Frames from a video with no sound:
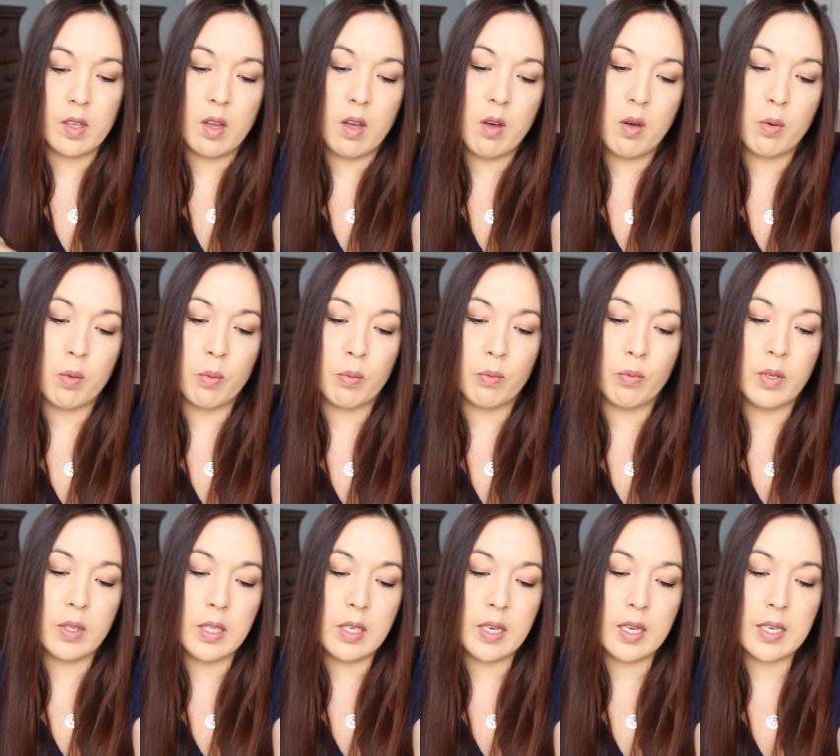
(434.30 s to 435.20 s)
Oh,
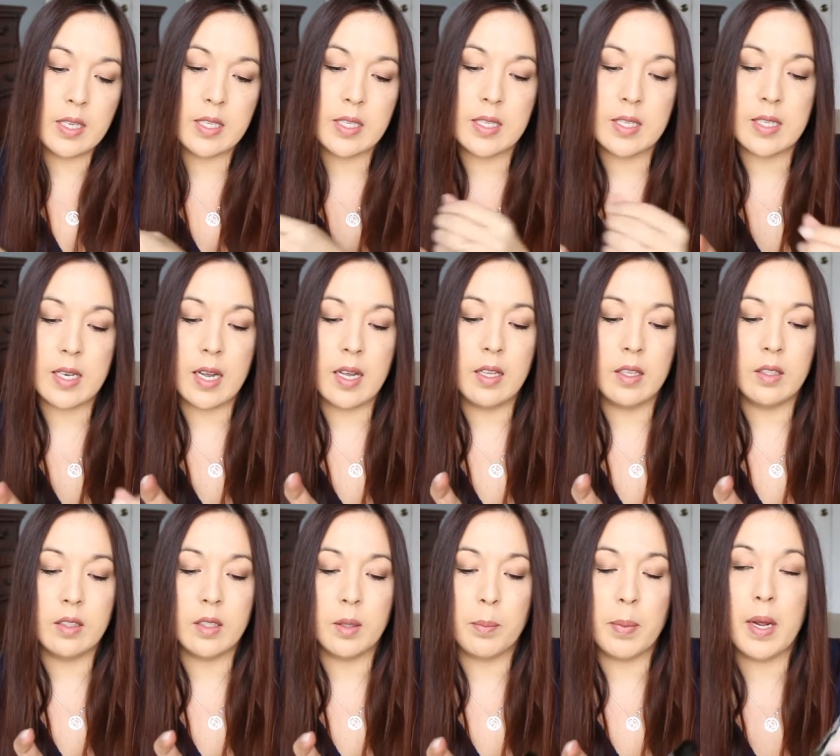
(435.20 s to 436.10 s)
really nice.
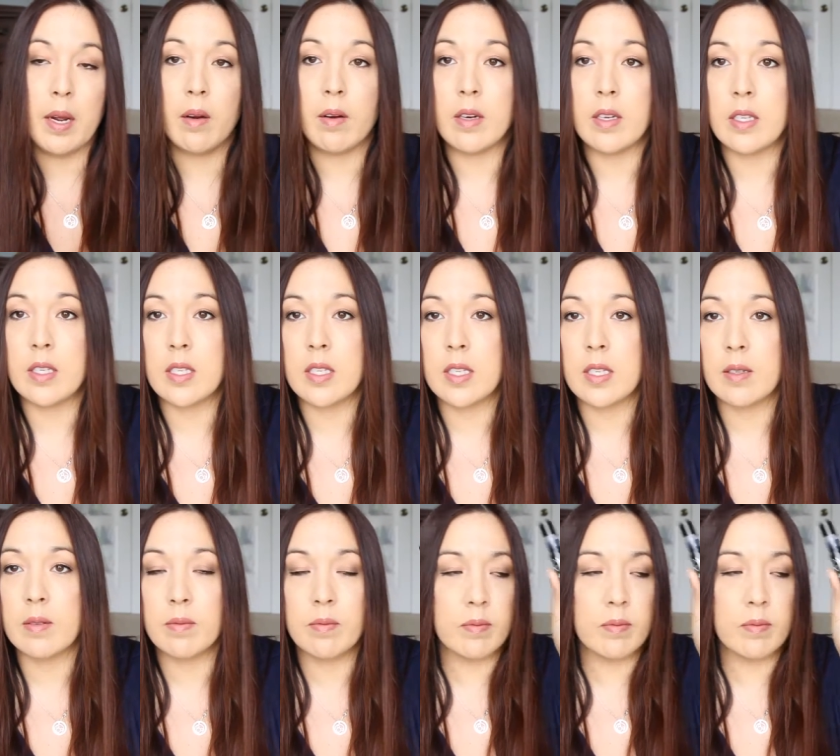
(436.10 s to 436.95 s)
Style de Paris.